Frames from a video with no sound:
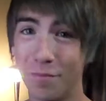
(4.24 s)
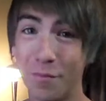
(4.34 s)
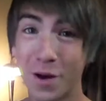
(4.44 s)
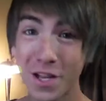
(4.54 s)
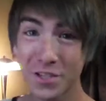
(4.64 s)

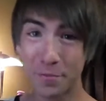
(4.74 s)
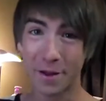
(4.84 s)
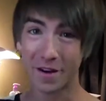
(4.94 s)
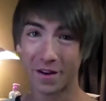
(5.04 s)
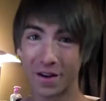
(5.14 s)
Much
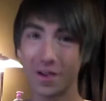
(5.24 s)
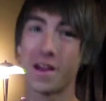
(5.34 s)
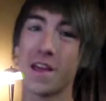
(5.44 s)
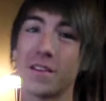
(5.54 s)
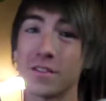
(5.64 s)
better.
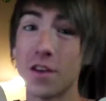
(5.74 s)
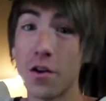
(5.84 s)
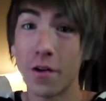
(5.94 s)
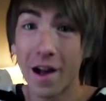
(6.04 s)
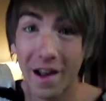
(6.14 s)
Okay,
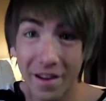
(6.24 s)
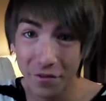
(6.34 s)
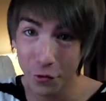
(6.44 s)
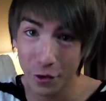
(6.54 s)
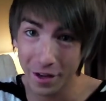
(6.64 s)
so, hi
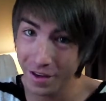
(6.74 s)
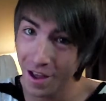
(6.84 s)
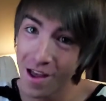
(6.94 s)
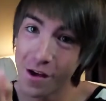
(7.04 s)
everyone.